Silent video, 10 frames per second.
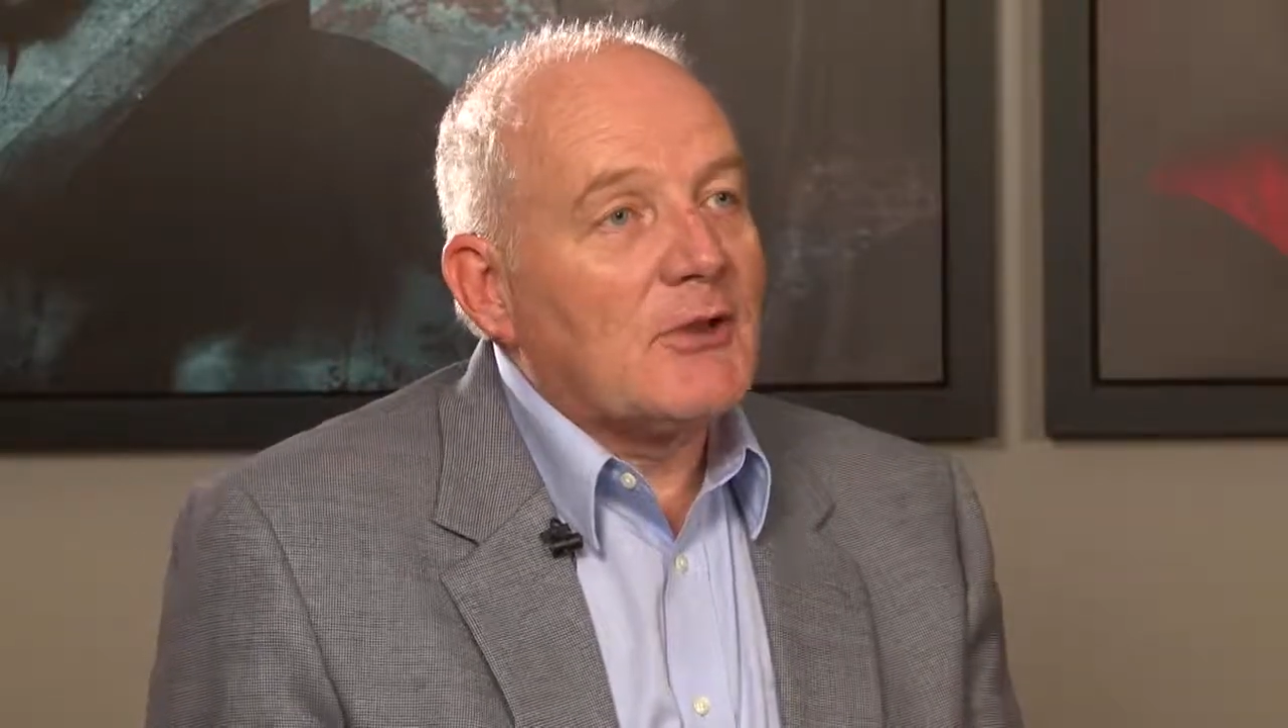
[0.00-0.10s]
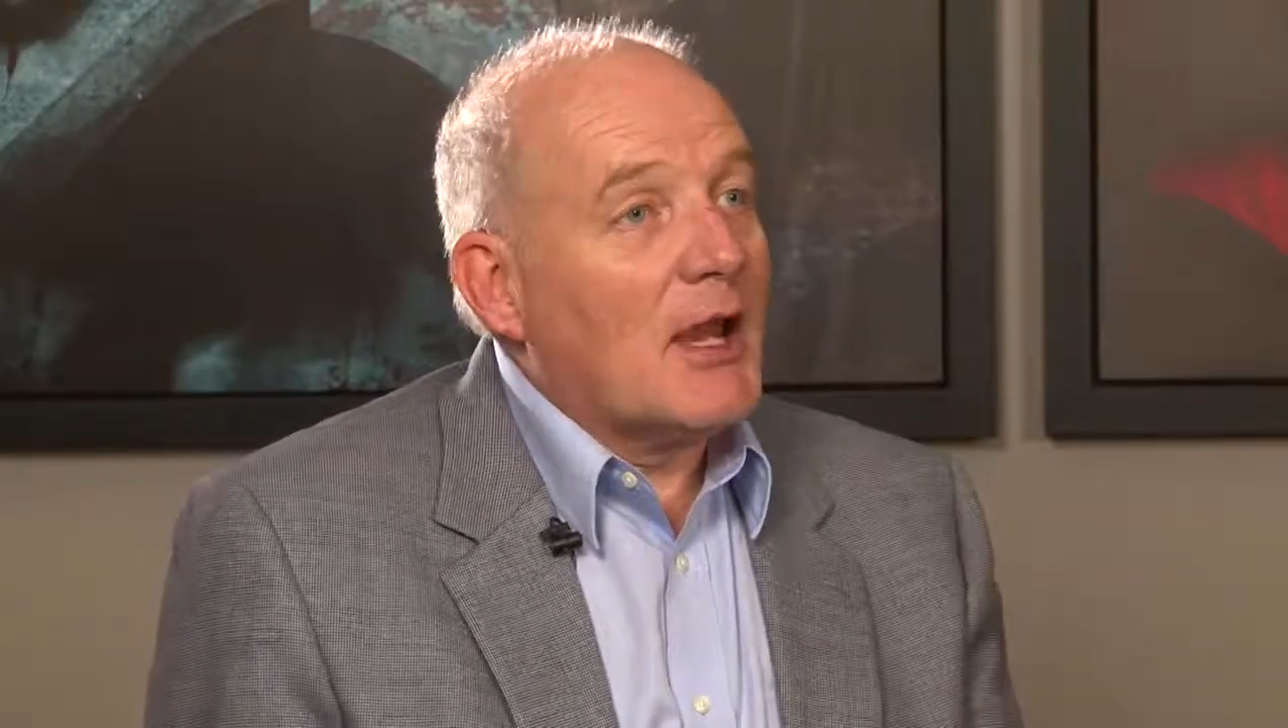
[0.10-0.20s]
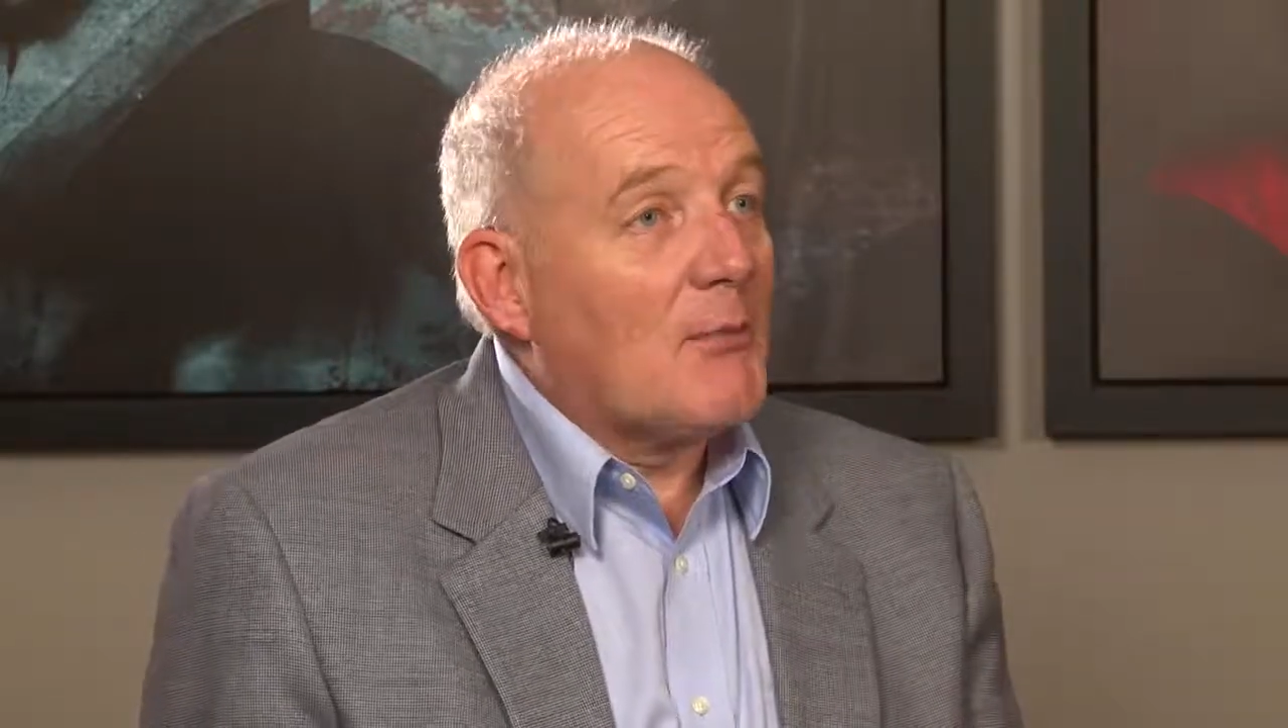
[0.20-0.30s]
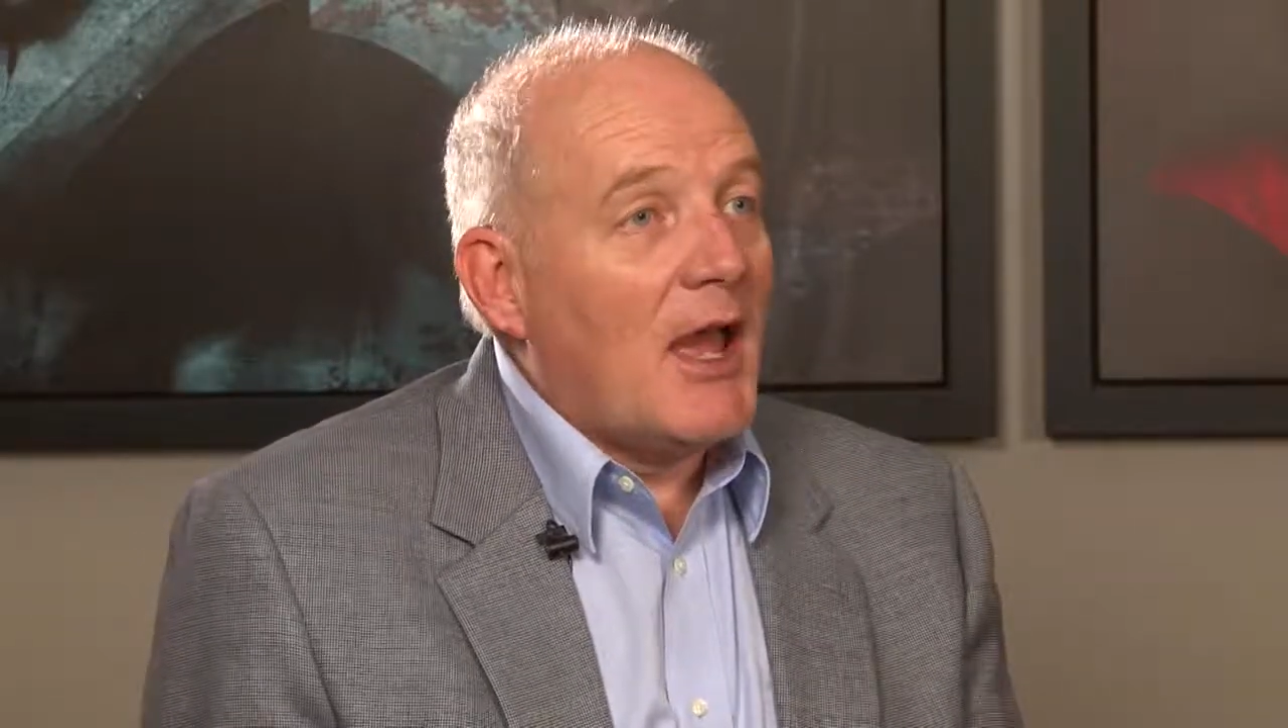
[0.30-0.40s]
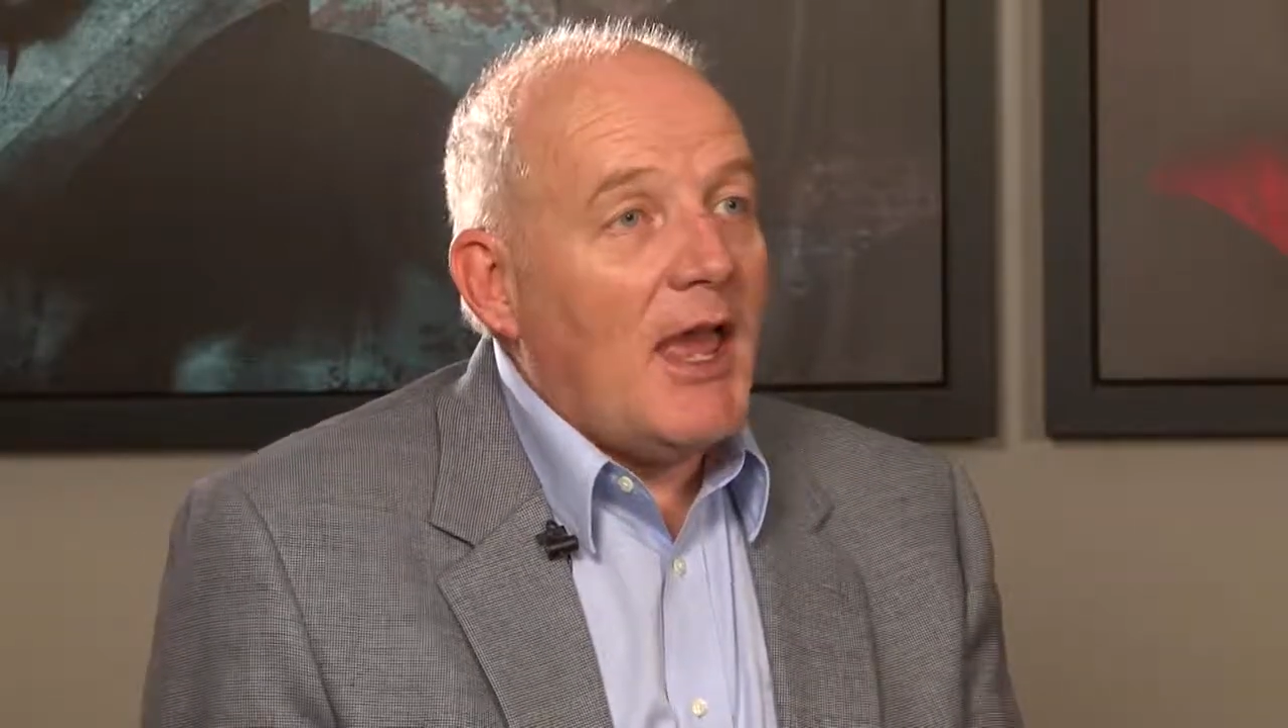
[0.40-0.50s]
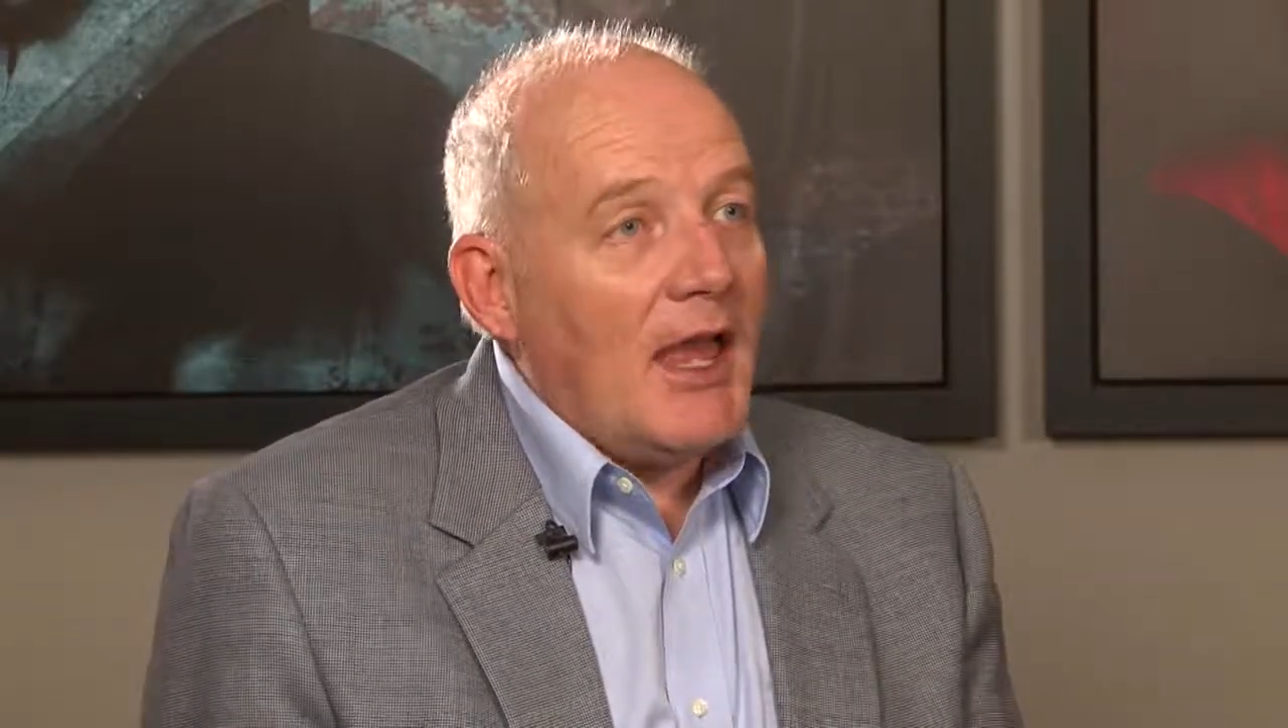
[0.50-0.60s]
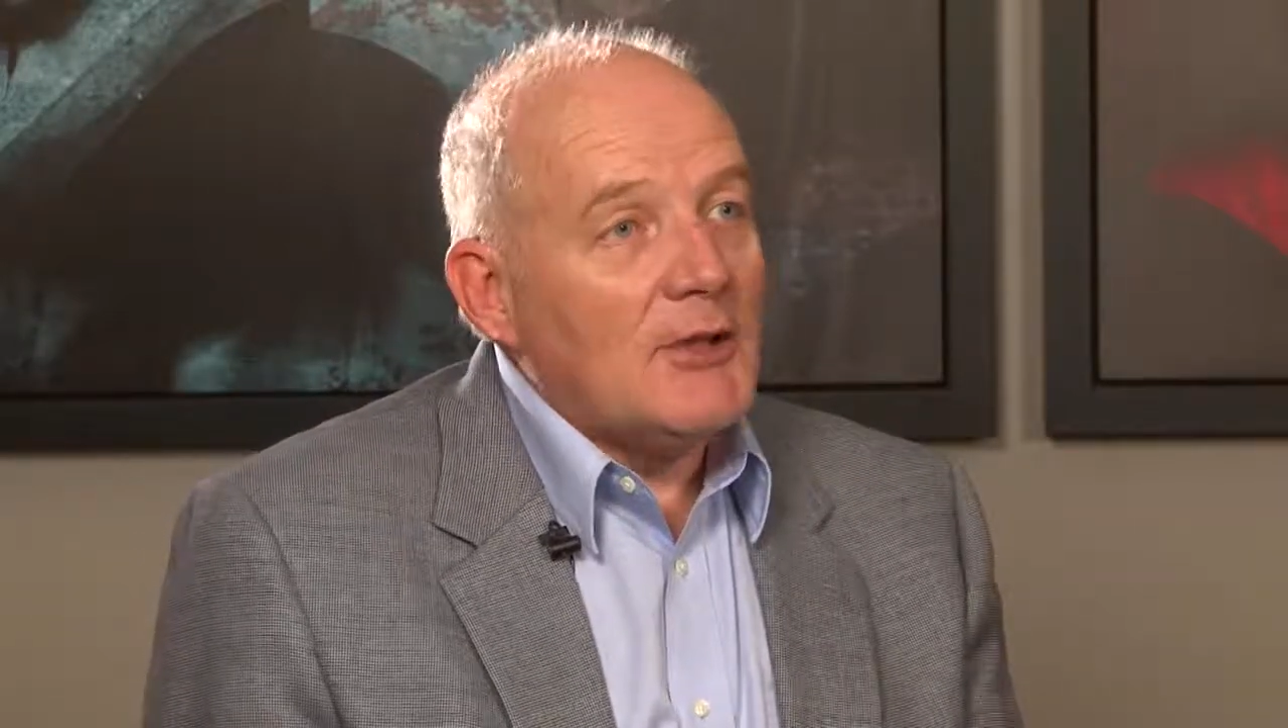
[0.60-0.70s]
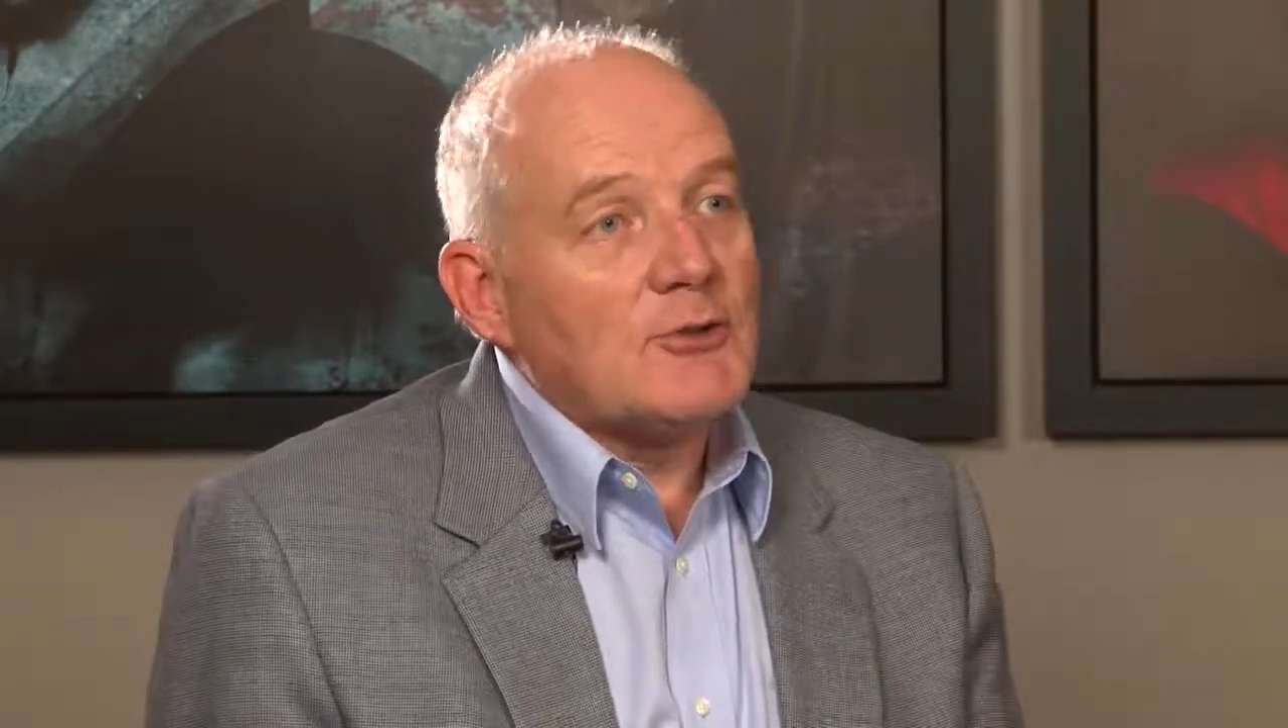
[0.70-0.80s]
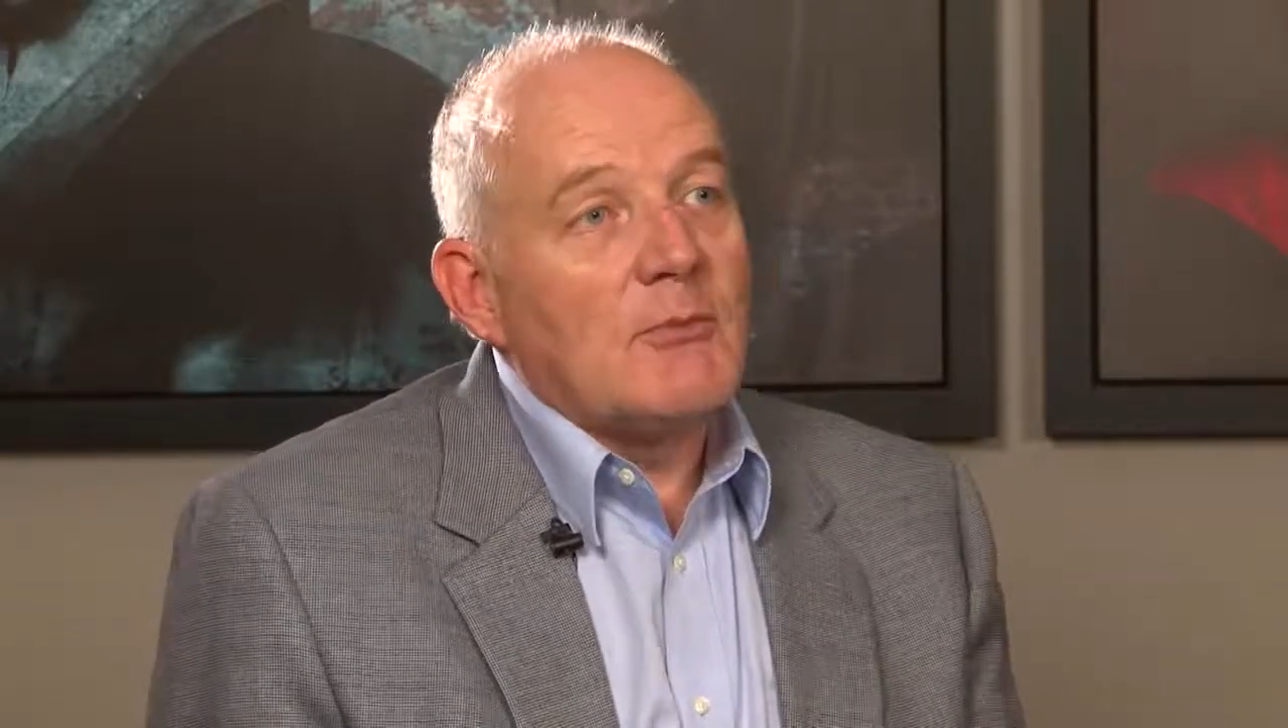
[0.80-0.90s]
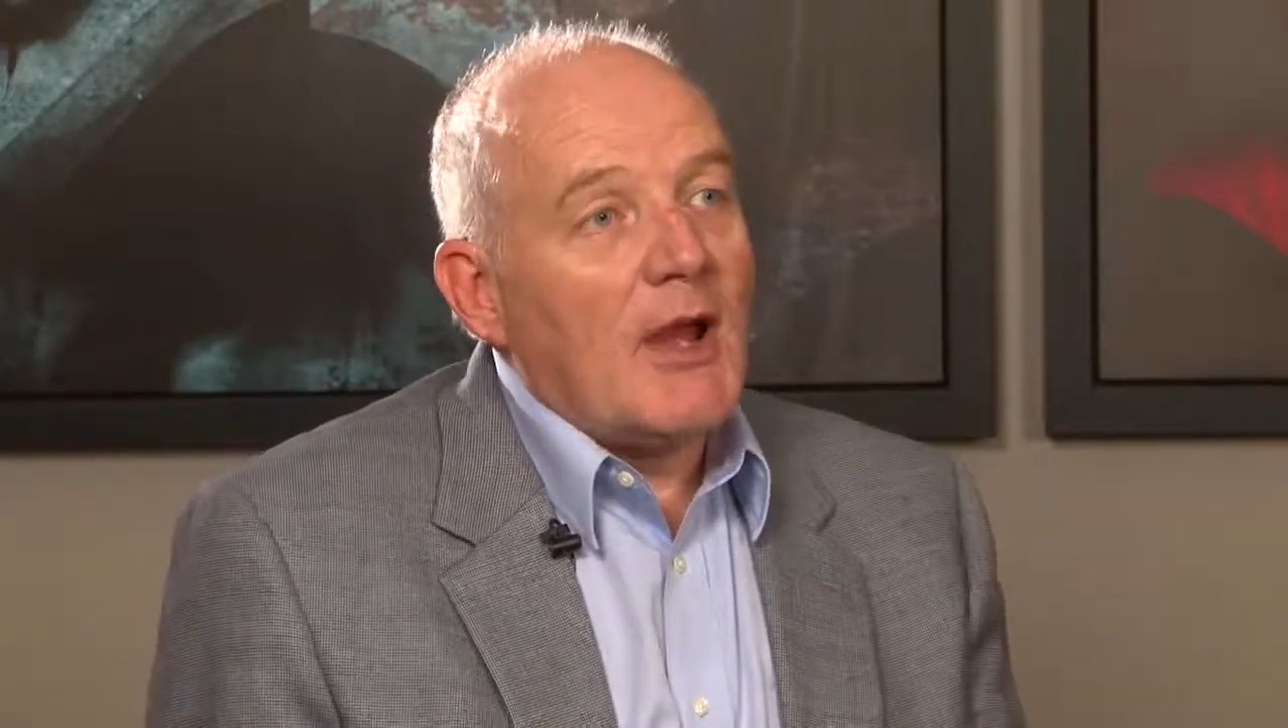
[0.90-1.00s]
like my
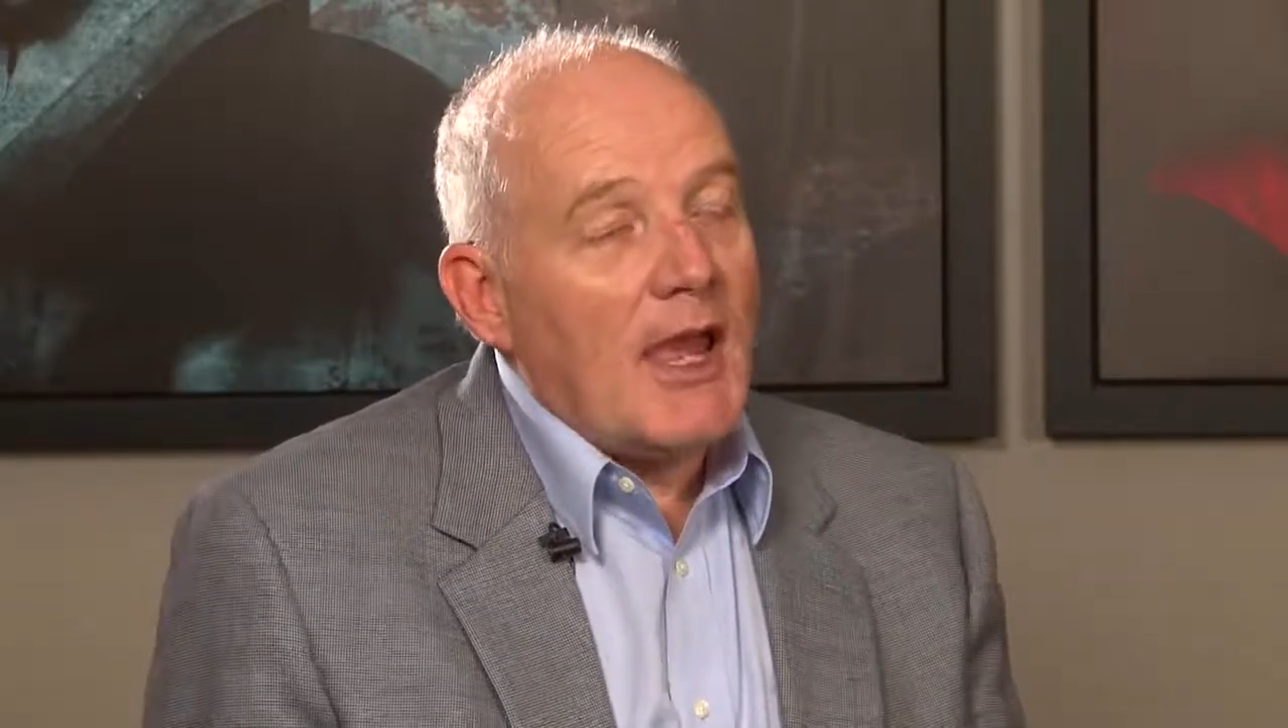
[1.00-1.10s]
age or my